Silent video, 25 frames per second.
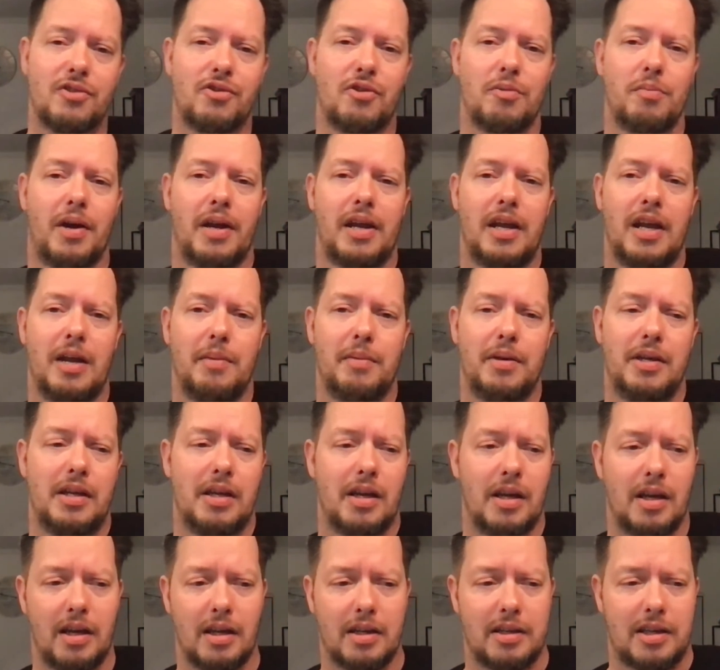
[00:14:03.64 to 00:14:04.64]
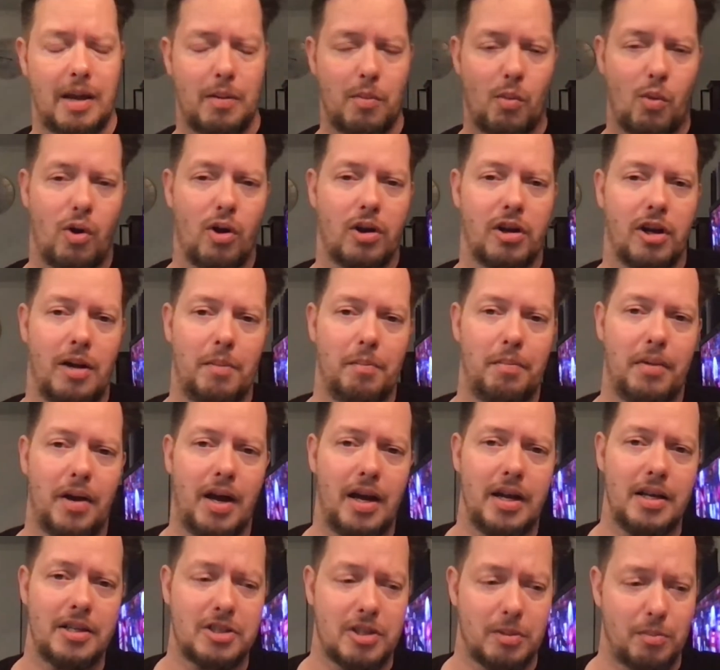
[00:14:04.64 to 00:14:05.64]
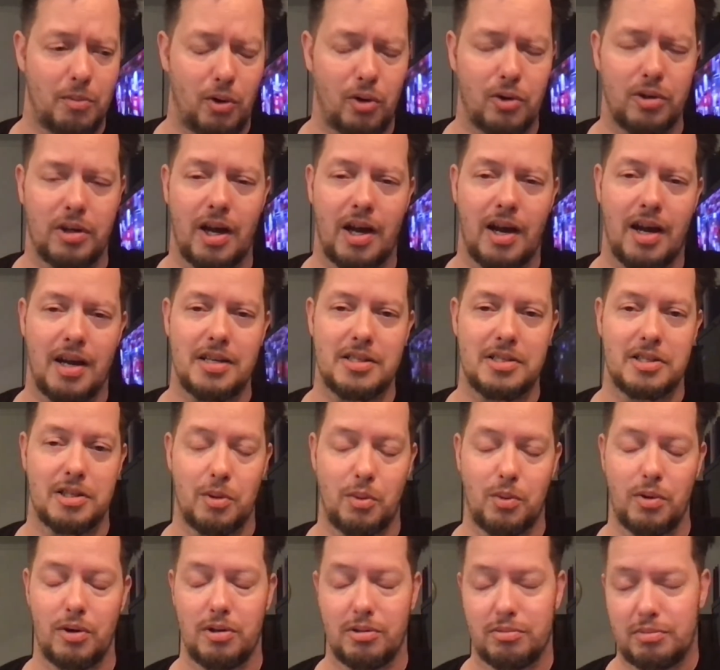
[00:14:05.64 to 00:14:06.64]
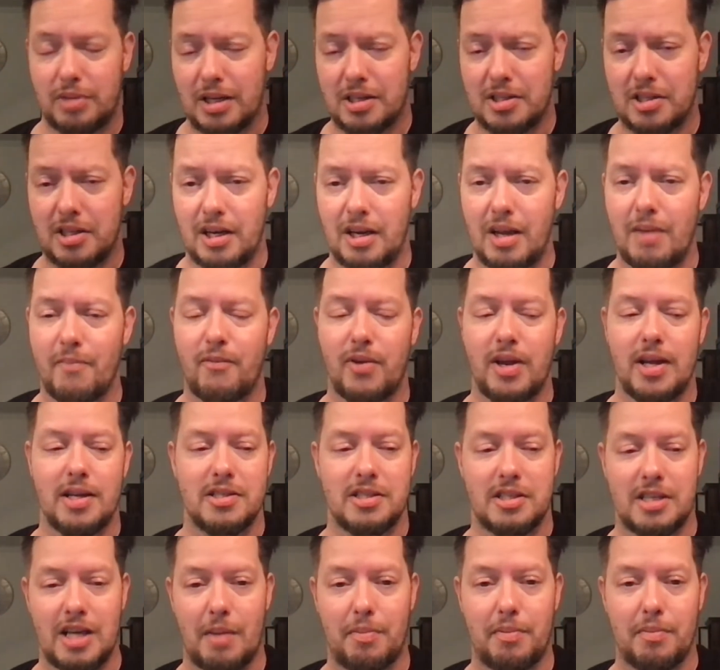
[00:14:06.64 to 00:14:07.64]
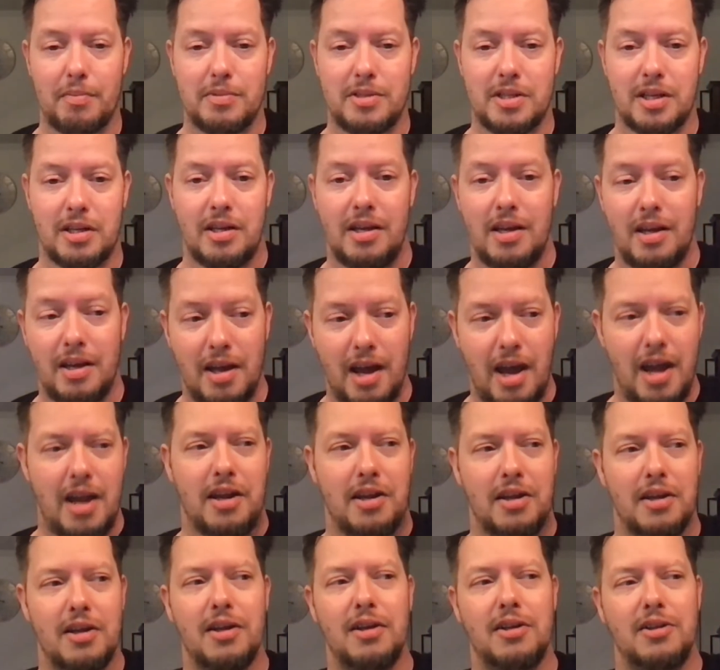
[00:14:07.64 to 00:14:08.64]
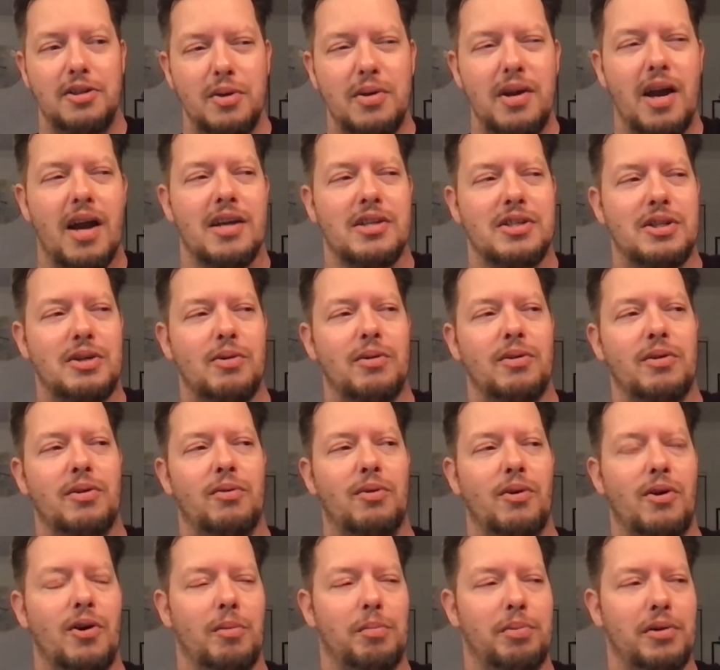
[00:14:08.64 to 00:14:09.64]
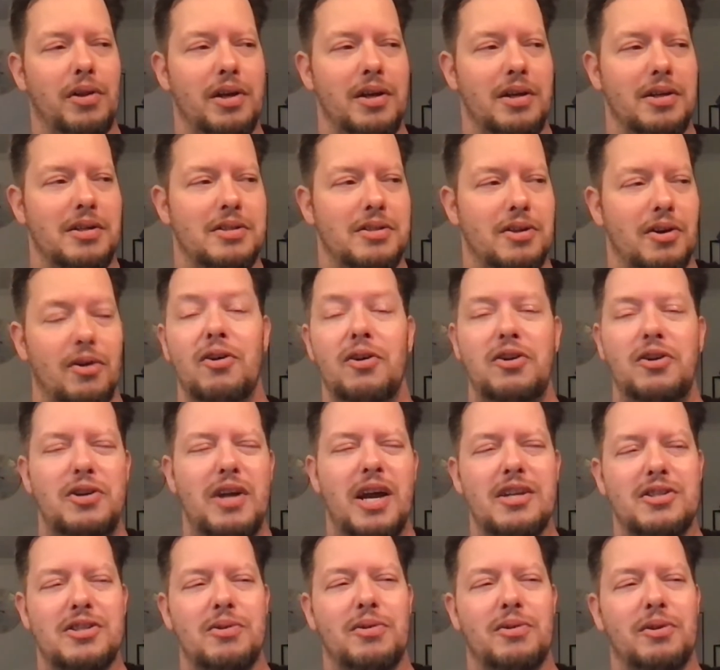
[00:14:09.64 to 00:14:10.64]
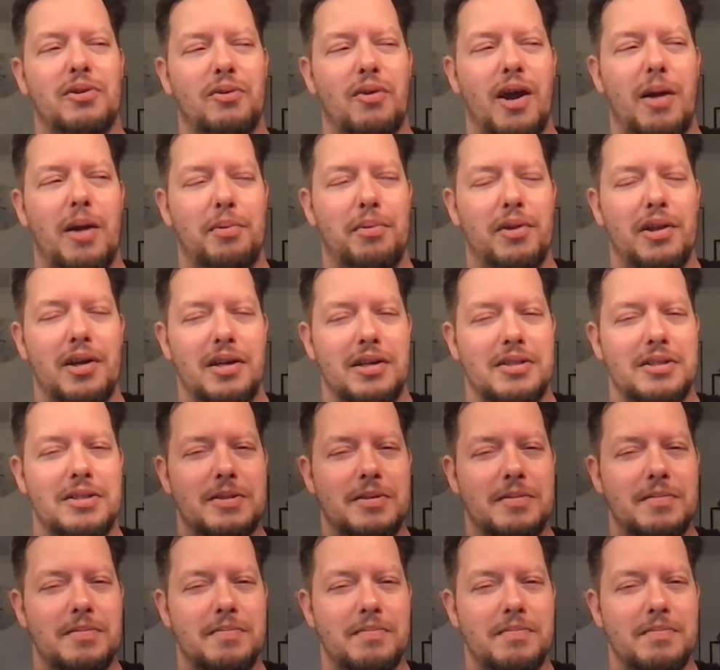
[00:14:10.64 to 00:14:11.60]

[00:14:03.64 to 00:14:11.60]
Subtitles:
from Miami came walking on by, and some old guys that were Texas A&M fans stopped them and said, "Hey, you guys are in the wrong place," or "You guys are in the right place."